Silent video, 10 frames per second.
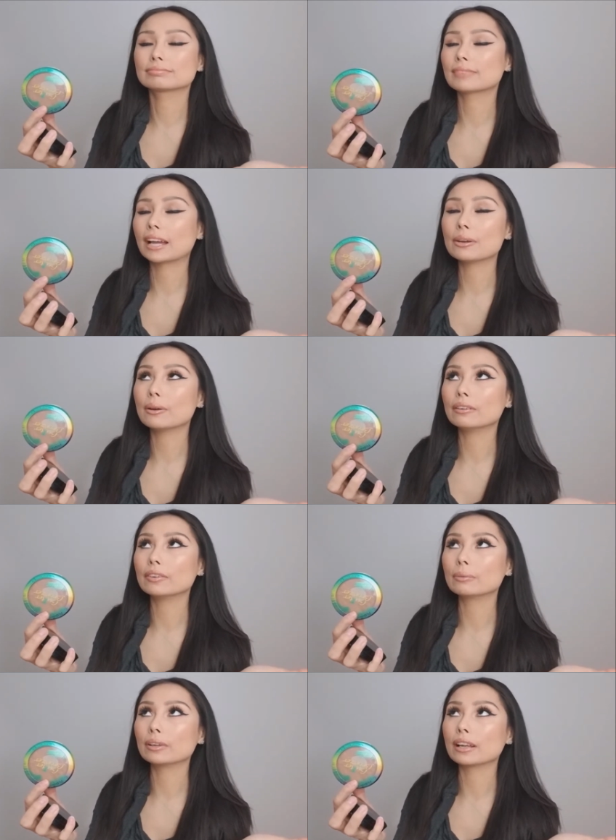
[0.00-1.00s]
I know
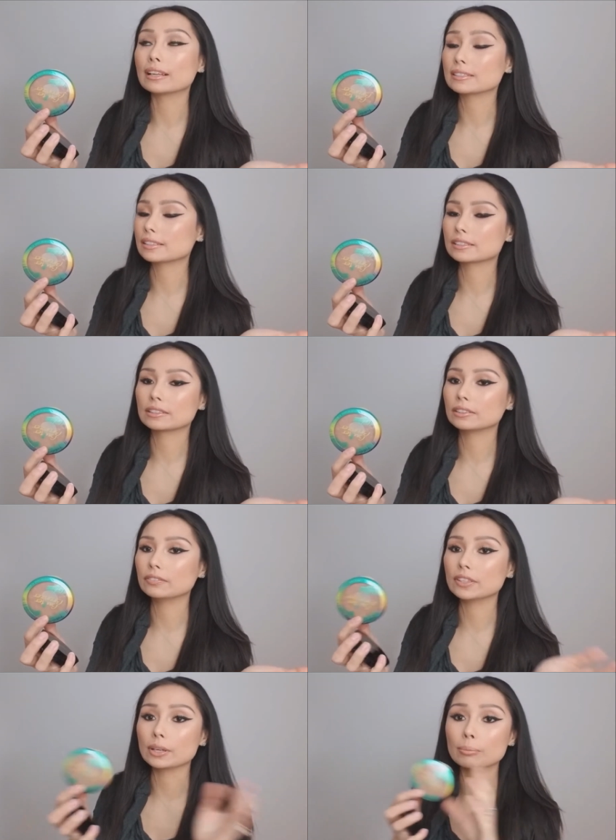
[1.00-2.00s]
everyone has this in their
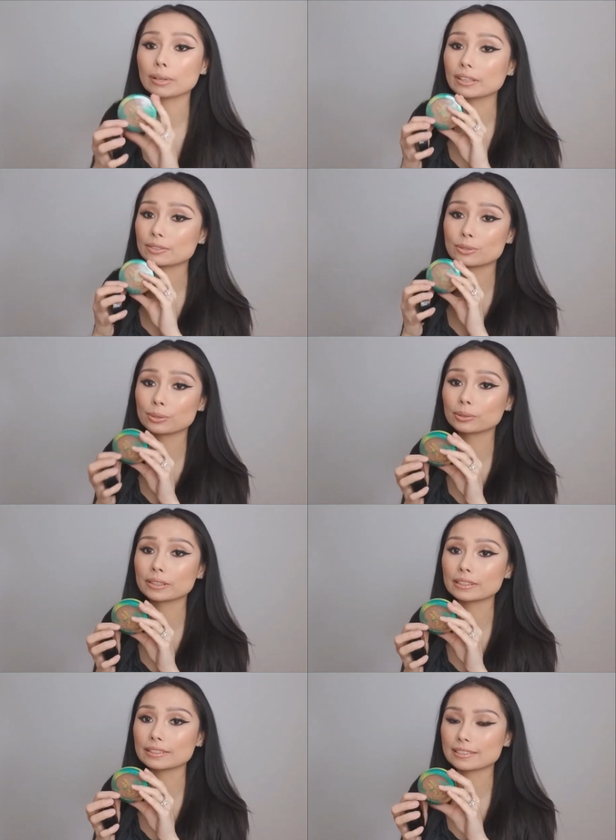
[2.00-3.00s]
video, but it
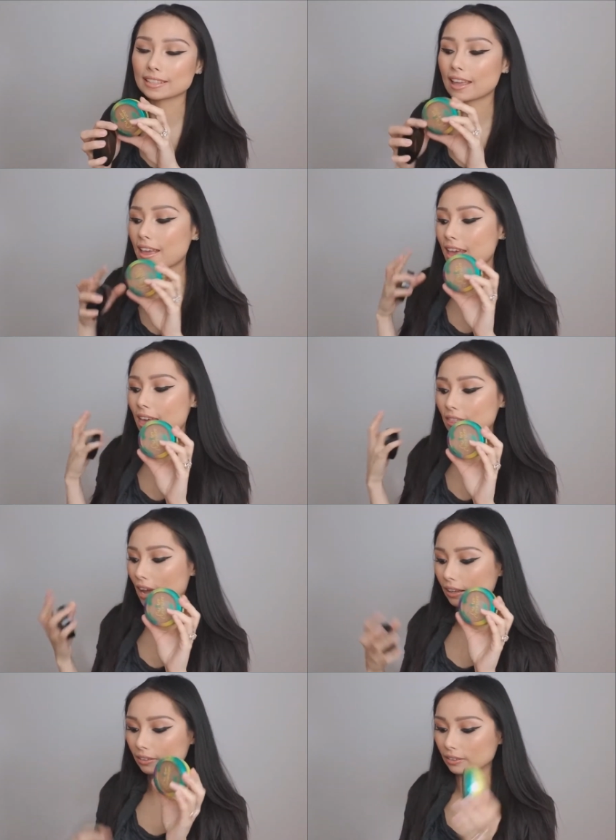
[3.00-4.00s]
truly is
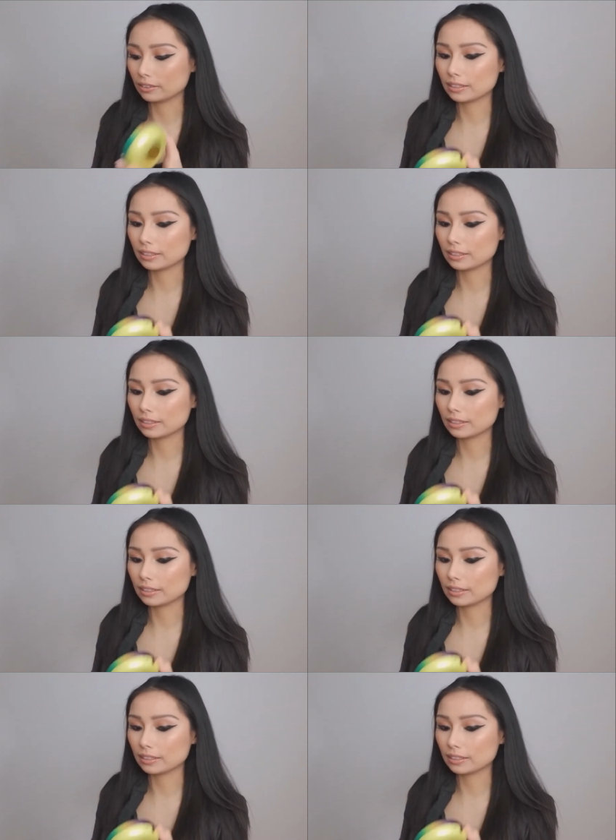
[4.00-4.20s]
that good.